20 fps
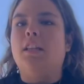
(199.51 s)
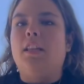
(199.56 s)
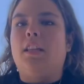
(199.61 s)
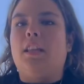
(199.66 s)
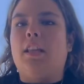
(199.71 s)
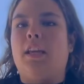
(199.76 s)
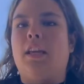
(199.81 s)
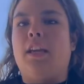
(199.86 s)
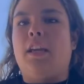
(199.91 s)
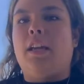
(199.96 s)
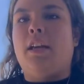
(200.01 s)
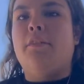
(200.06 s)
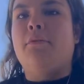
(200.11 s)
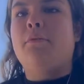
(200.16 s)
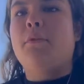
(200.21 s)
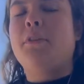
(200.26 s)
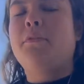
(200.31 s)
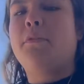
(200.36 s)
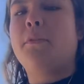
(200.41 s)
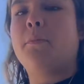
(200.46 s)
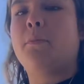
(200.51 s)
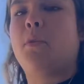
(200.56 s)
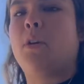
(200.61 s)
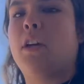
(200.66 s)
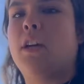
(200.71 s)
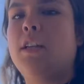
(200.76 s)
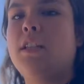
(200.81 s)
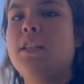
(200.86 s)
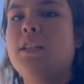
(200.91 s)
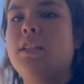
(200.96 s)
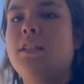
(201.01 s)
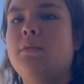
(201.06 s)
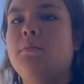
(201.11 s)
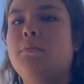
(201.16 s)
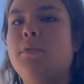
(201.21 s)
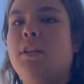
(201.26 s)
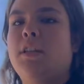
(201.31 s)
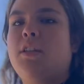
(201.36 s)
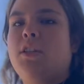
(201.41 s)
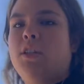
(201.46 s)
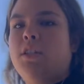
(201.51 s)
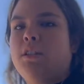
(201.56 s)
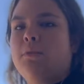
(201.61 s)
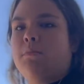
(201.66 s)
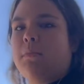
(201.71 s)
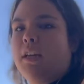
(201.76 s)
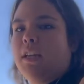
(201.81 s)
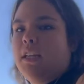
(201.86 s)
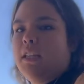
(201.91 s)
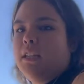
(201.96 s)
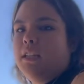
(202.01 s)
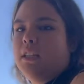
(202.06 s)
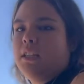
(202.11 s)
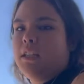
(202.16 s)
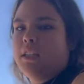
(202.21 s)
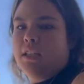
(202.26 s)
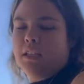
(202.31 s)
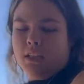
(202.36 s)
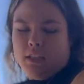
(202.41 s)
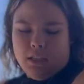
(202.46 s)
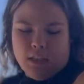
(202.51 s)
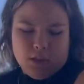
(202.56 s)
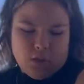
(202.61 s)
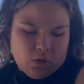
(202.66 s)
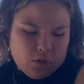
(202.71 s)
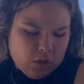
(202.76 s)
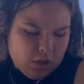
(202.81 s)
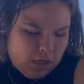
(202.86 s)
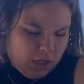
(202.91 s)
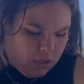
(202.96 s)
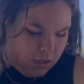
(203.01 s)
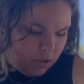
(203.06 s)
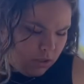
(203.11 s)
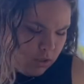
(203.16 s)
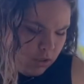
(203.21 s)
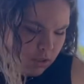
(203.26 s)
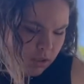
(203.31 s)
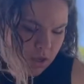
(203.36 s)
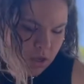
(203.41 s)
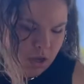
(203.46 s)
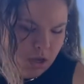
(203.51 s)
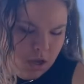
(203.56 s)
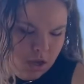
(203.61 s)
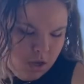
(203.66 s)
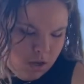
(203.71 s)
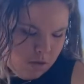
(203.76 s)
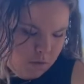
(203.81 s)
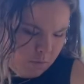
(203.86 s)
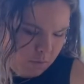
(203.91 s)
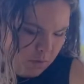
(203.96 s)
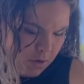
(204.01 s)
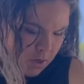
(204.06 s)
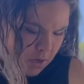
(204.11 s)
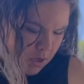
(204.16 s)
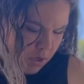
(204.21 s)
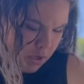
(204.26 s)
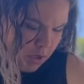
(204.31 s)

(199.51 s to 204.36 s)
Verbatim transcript: like I have one from Ross but it's just minus the strings but